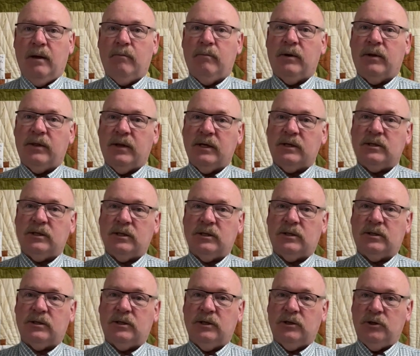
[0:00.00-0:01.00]
But this
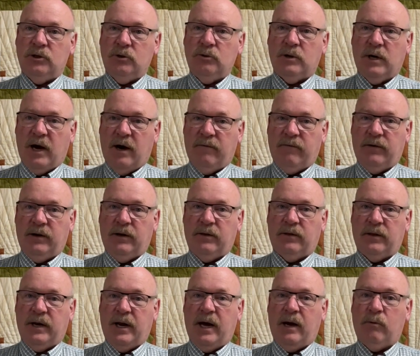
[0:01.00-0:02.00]
is the new
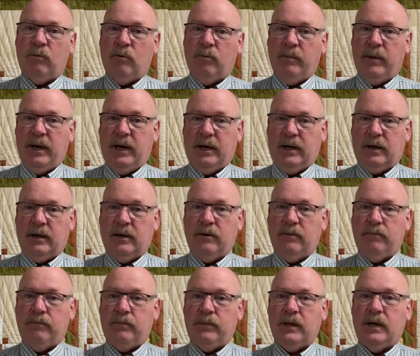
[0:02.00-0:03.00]
covenant that I will make.
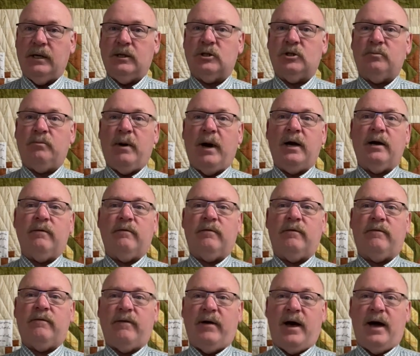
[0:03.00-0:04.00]
In spite of
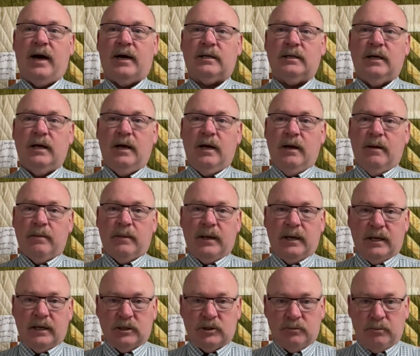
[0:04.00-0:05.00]
the fact
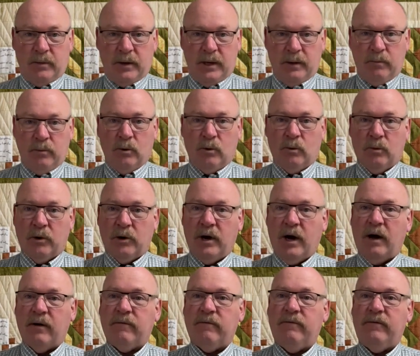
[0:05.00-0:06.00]
that his people were
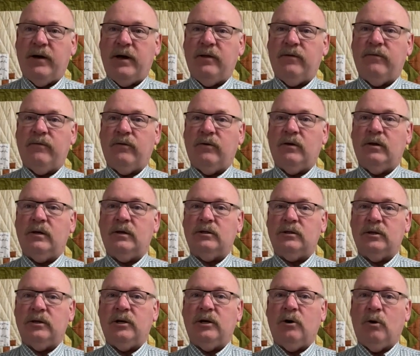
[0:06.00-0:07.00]
not faithful
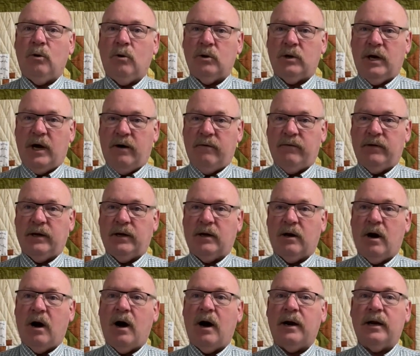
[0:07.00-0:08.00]
to the old covenant,
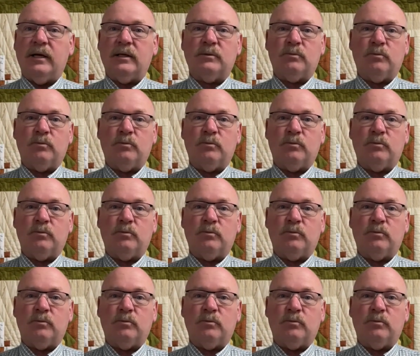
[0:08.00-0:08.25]
God has